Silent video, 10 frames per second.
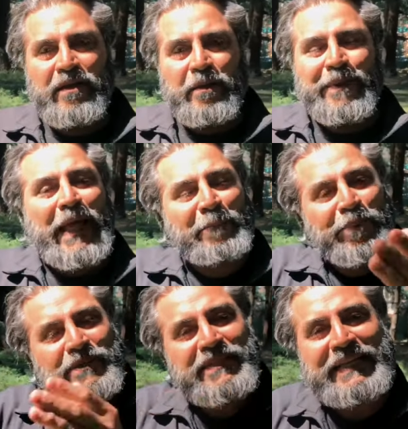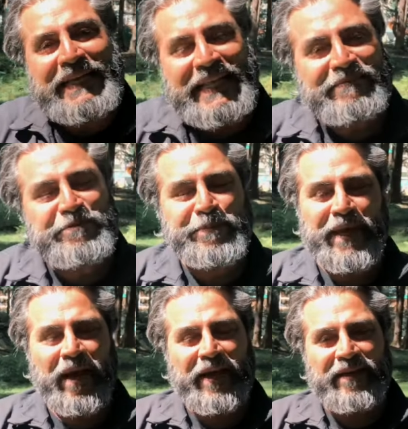But that person leaves
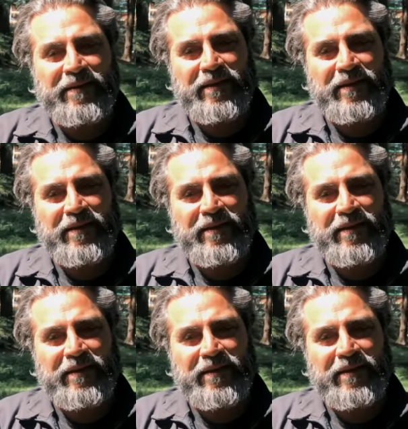behind